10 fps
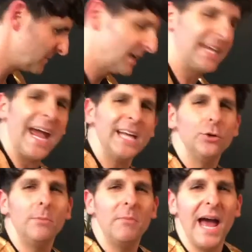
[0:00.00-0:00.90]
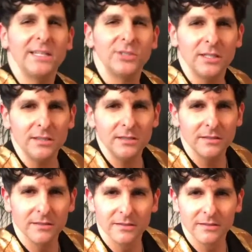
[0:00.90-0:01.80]
Can you imagine
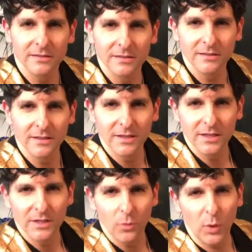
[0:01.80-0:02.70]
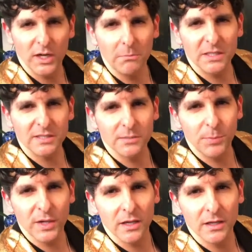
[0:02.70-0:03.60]
what it must have
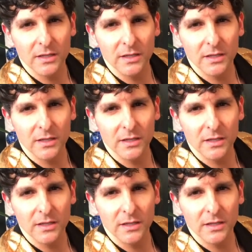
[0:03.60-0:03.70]
been